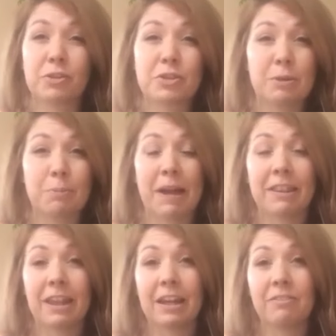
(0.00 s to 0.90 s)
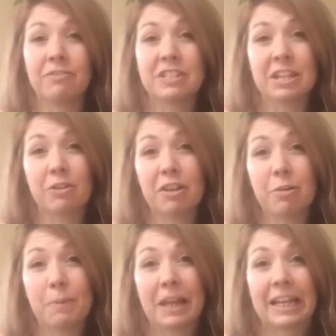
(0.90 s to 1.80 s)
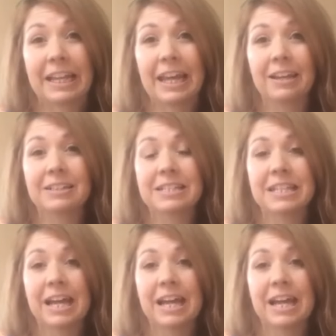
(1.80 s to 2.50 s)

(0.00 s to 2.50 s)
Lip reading: osteopathic and physiotherapy clinics.